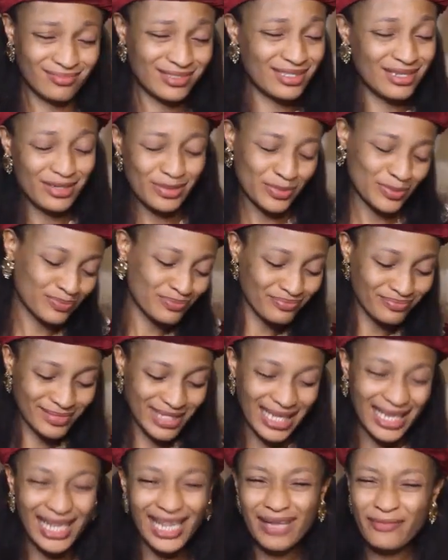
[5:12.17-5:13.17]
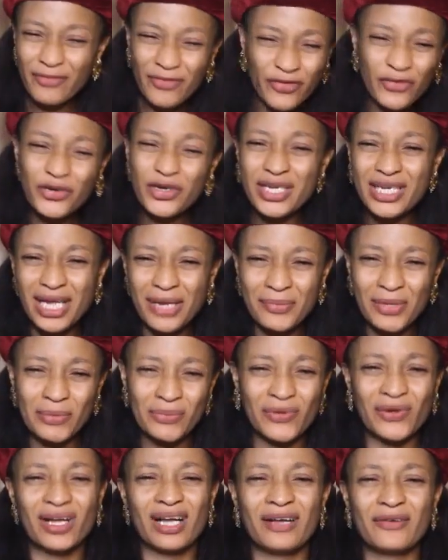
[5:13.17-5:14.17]
So free them,
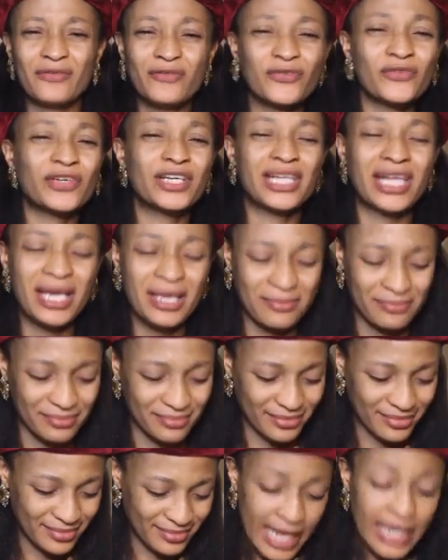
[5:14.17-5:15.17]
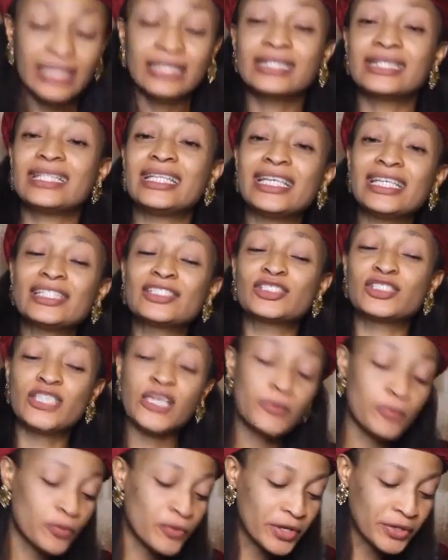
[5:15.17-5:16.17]
Ebuka, free them. This
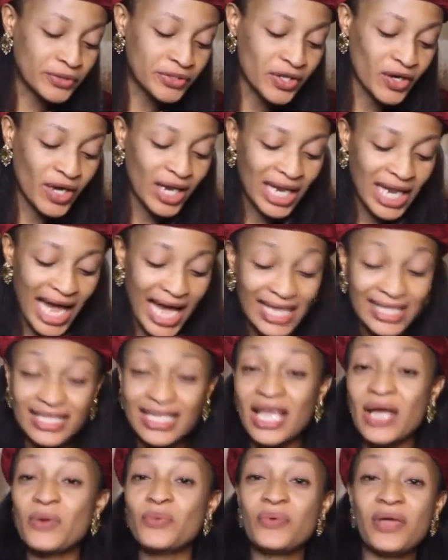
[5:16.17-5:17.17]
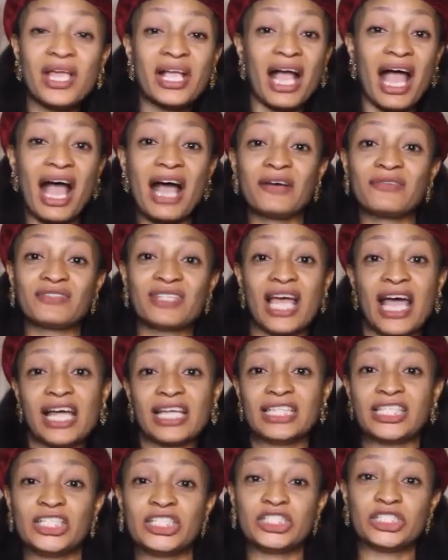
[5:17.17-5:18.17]
ship will not last a week
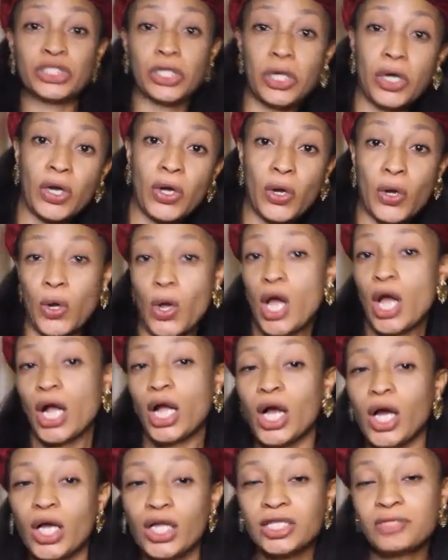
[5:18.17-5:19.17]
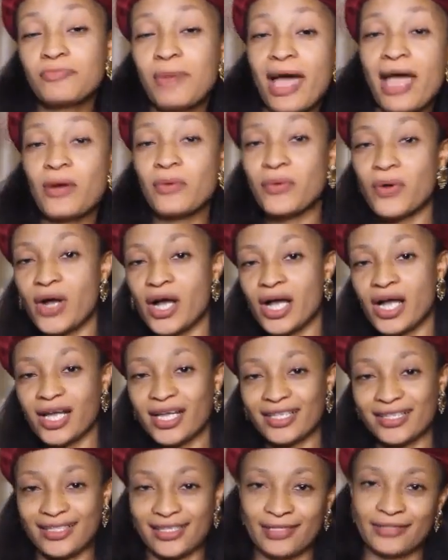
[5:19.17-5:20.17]
after the show. Quote my
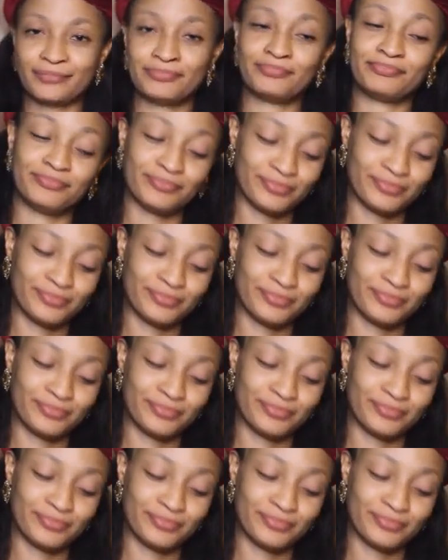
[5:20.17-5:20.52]
words.